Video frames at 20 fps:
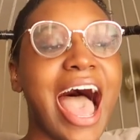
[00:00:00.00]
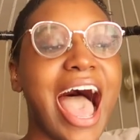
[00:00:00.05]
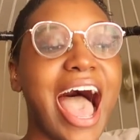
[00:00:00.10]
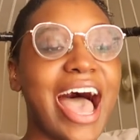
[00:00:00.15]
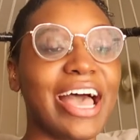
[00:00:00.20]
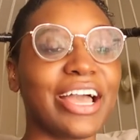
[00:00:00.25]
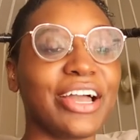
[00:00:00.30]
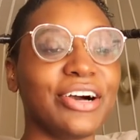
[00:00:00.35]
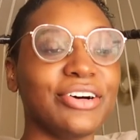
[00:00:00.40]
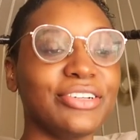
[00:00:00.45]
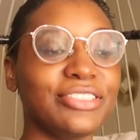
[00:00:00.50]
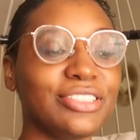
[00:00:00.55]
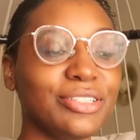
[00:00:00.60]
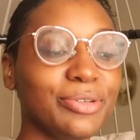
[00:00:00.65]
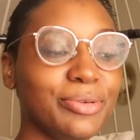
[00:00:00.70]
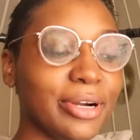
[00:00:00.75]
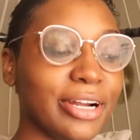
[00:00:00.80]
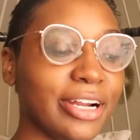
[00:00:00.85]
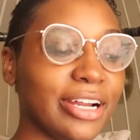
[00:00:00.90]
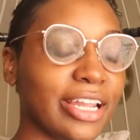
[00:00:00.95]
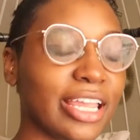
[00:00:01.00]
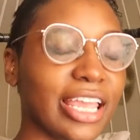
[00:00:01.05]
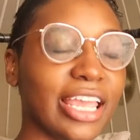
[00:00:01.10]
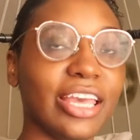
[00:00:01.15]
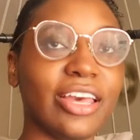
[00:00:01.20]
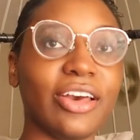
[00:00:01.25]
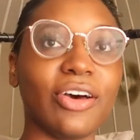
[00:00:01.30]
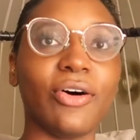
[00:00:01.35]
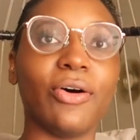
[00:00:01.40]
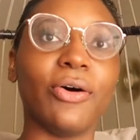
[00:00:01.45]
I go to work,
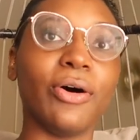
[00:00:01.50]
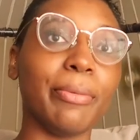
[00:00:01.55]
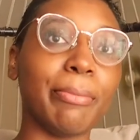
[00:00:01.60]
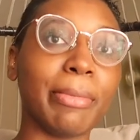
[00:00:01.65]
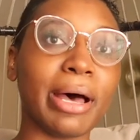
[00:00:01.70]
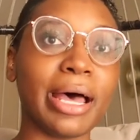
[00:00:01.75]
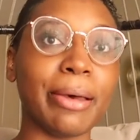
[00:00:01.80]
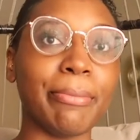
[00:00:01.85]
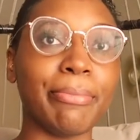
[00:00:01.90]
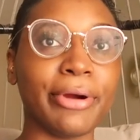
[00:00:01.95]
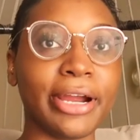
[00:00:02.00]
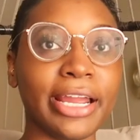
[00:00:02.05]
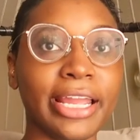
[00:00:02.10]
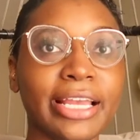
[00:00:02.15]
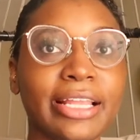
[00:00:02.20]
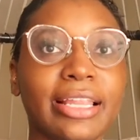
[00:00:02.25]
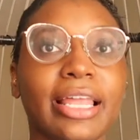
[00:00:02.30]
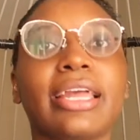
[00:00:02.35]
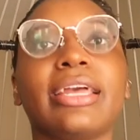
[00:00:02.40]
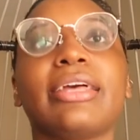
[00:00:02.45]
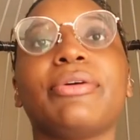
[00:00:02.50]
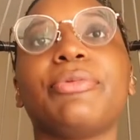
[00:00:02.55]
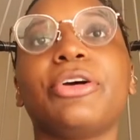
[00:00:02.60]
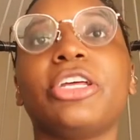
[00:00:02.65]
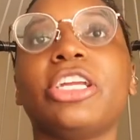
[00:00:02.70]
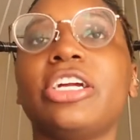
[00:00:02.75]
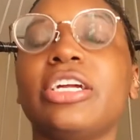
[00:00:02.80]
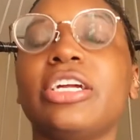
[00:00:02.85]
and on my break, like whether